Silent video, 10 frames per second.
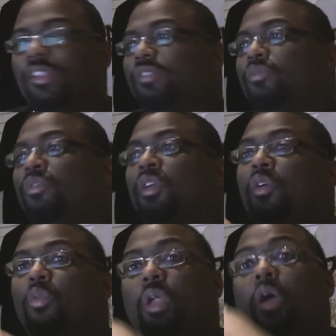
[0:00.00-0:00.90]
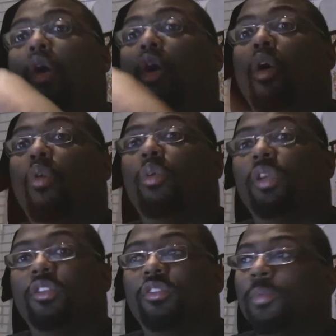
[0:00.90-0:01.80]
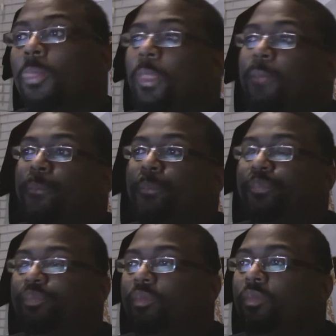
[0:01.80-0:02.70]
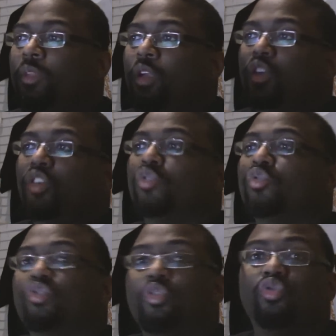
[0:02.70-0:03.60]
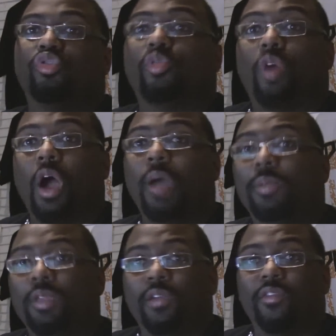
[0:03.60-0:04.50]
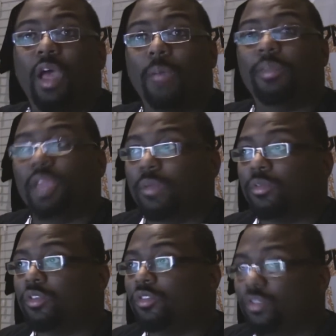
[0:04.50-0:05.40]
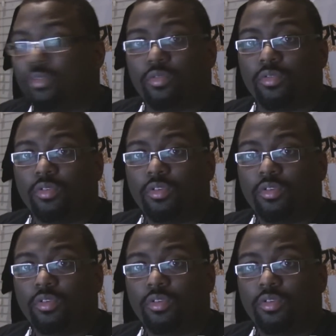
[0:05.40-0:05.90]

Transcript: This what I always accused Yushin Okami of not being able to do.